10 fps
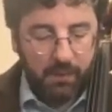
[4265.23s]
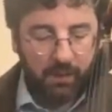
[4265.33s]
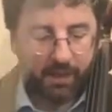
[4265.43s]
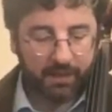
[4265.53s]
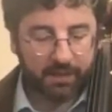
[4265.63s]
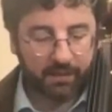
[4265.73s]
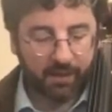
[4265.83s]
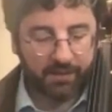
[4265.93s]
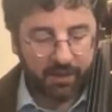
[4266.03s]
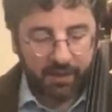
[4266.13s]
I think
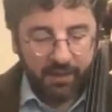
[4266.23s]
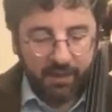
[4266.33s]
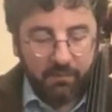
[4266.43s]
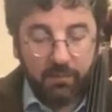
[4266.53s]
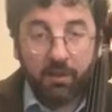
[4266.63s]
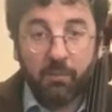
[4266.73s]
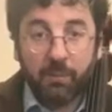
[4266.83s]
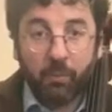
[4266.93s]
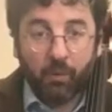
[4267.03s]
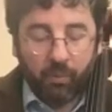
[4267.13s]
I can get a little
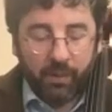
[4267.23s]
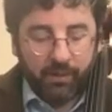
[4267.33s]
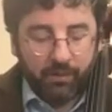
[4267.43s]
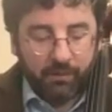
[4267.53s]
bit more width.